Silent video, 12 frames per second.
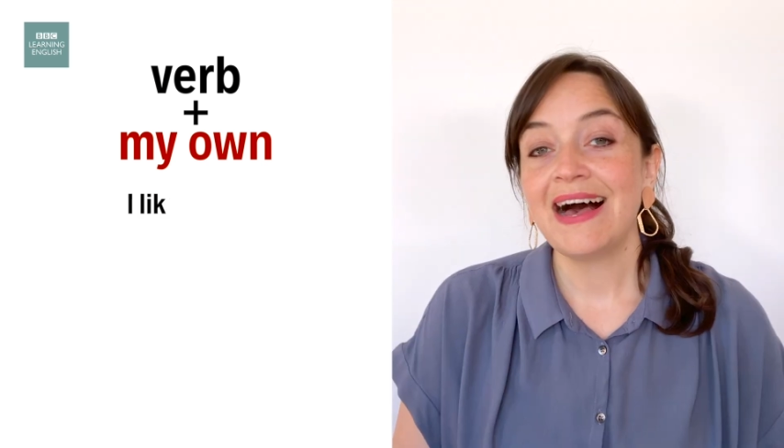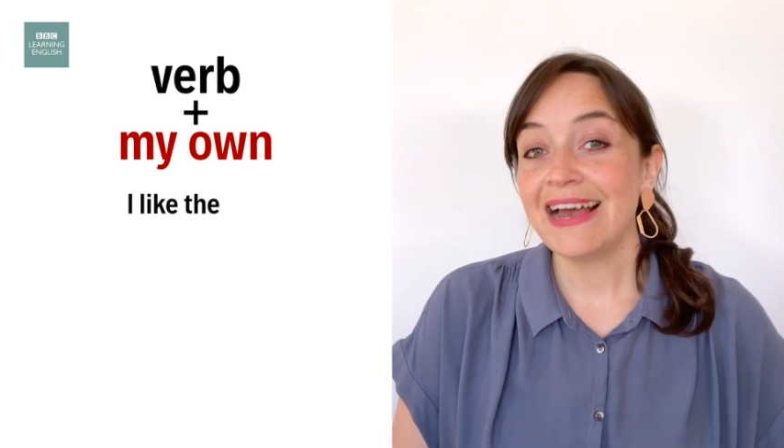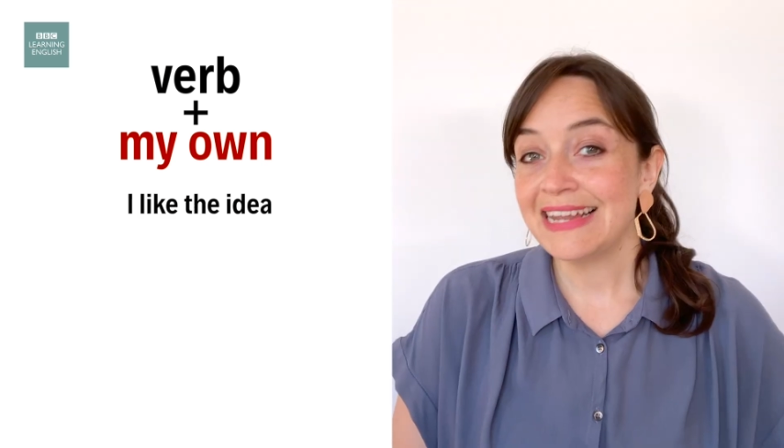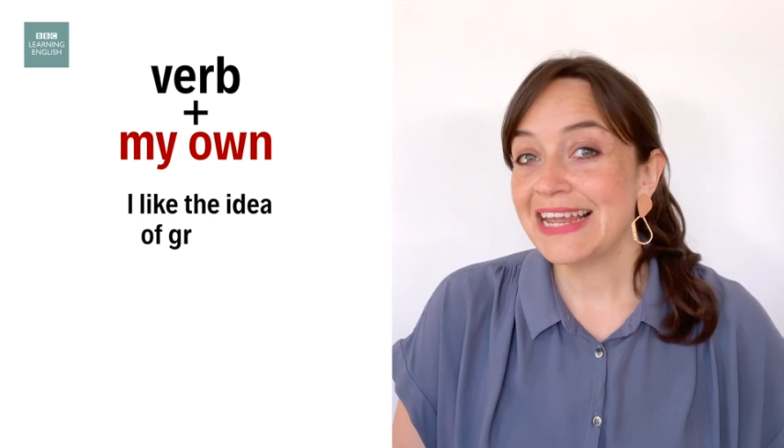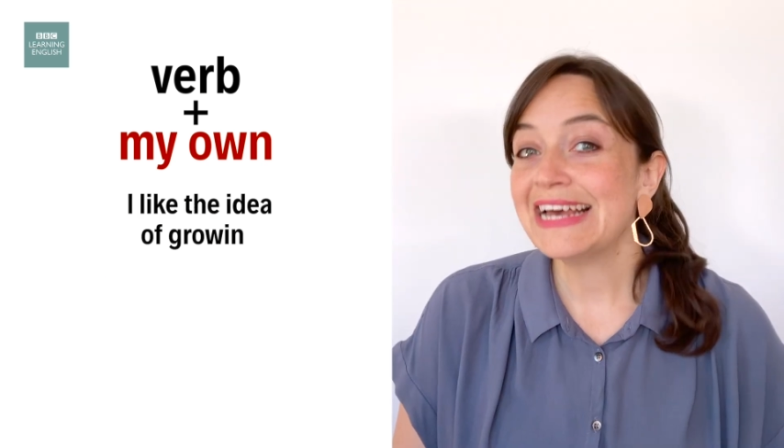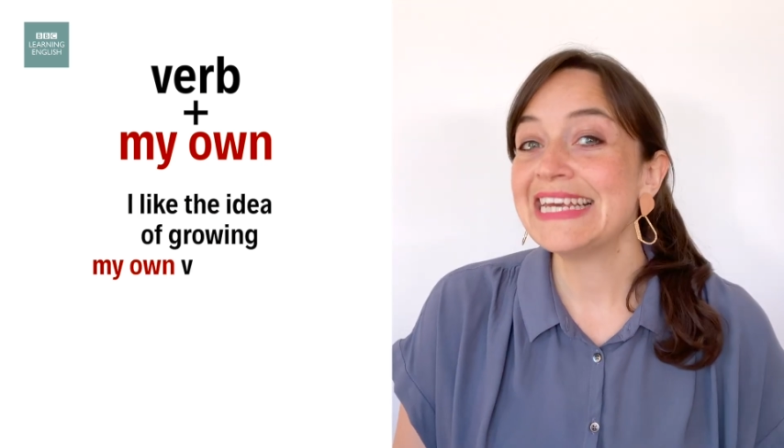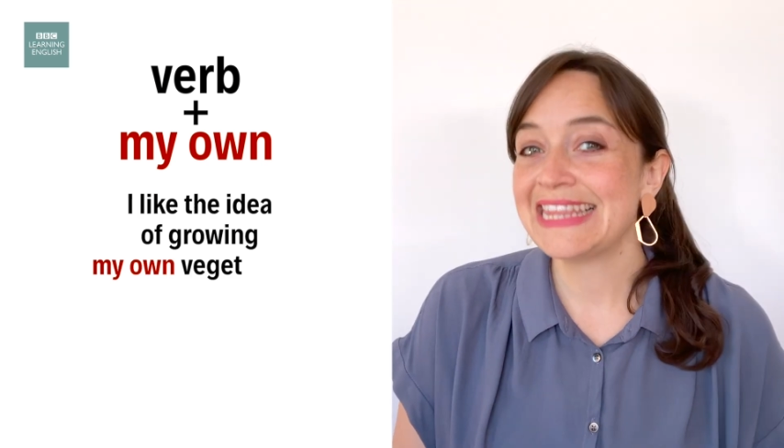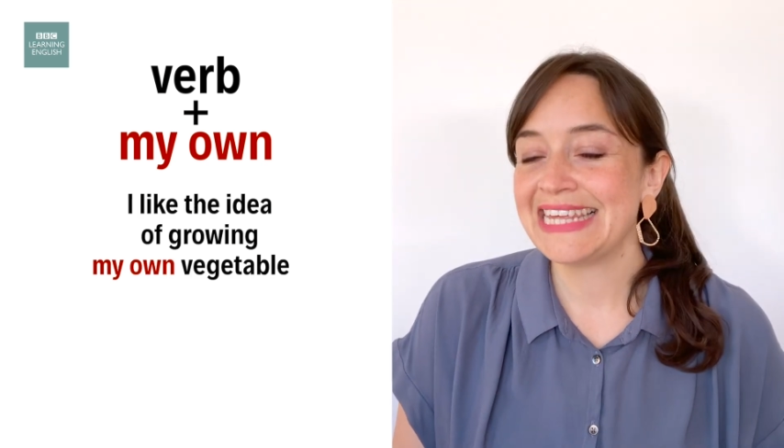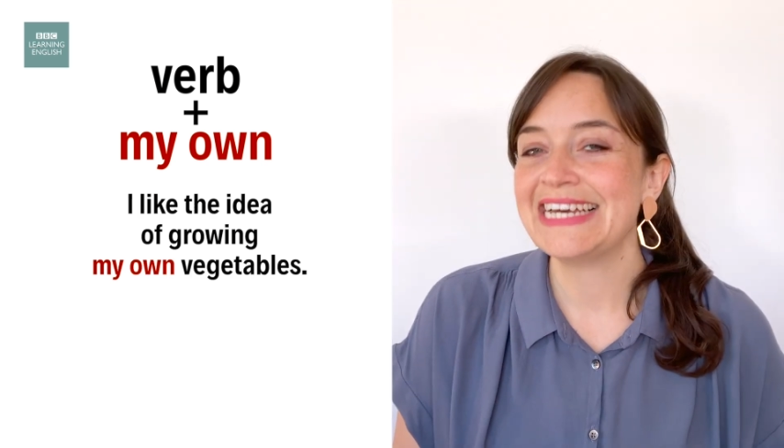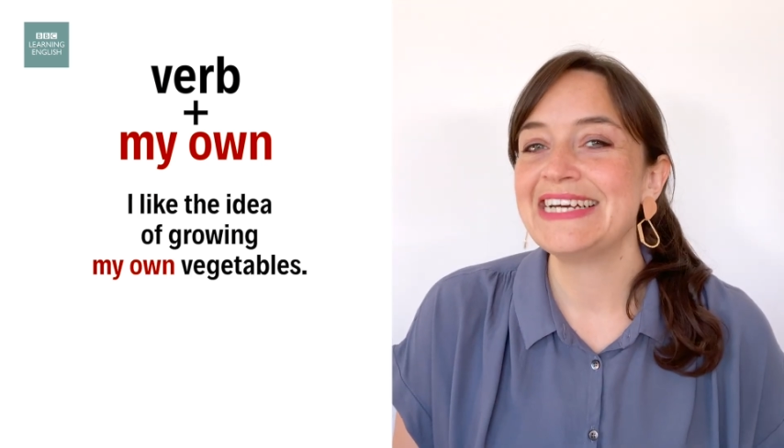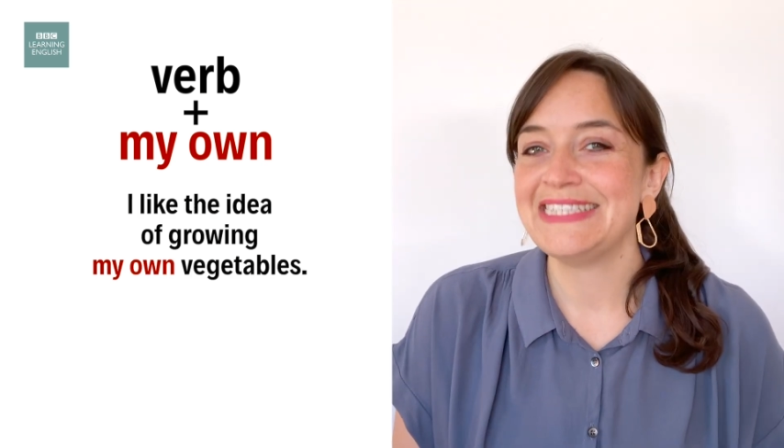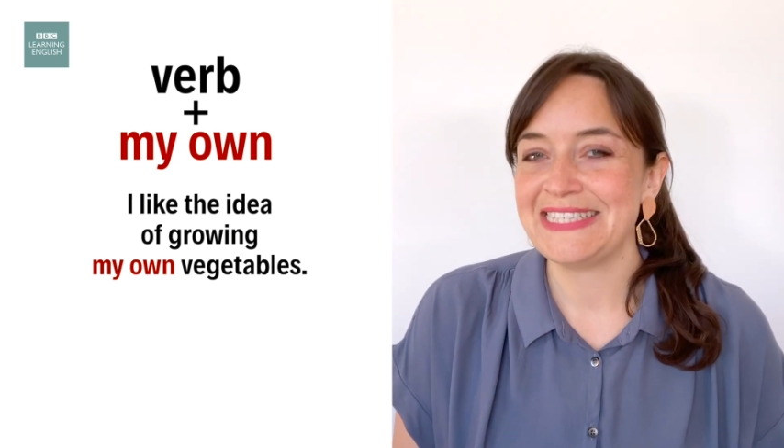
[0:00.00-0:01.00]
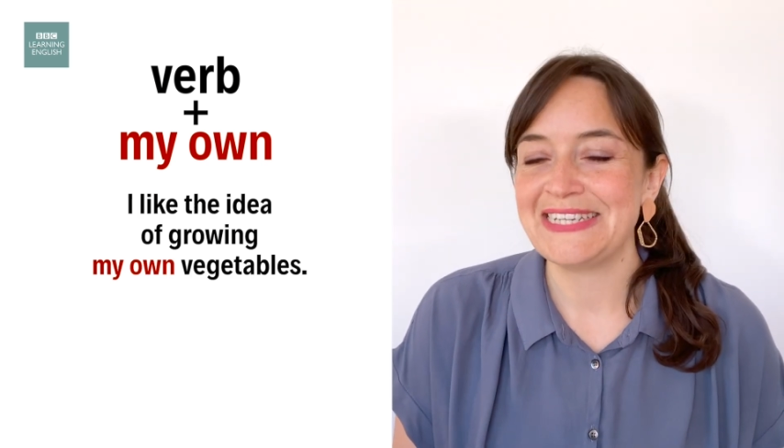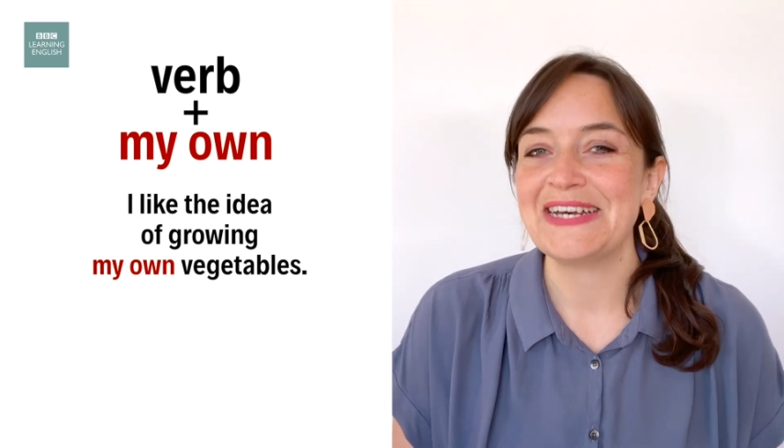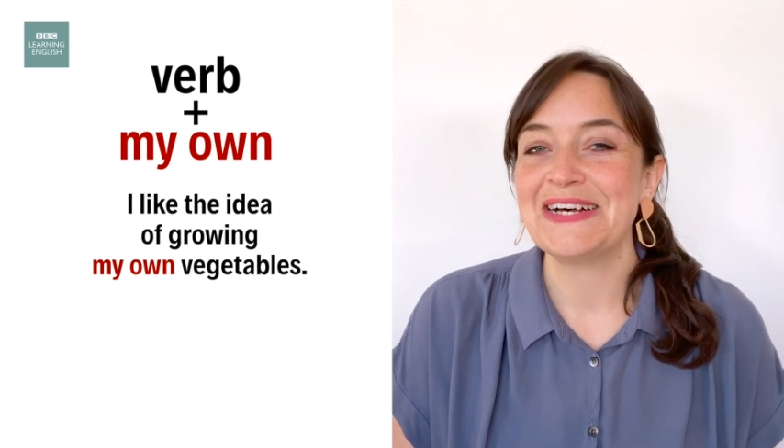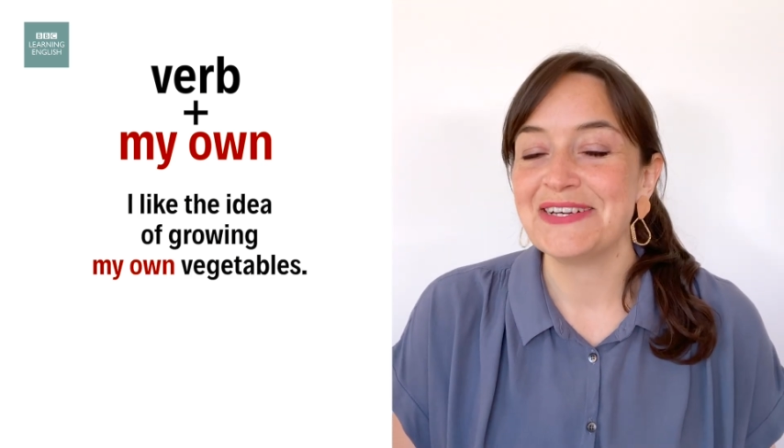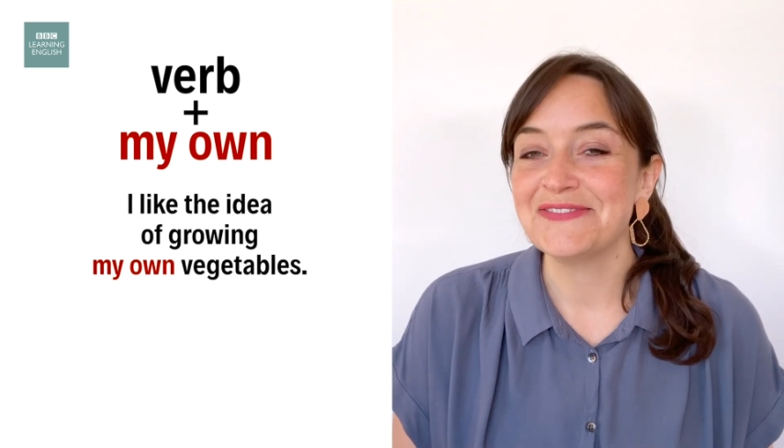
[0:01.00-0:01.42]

I like the idea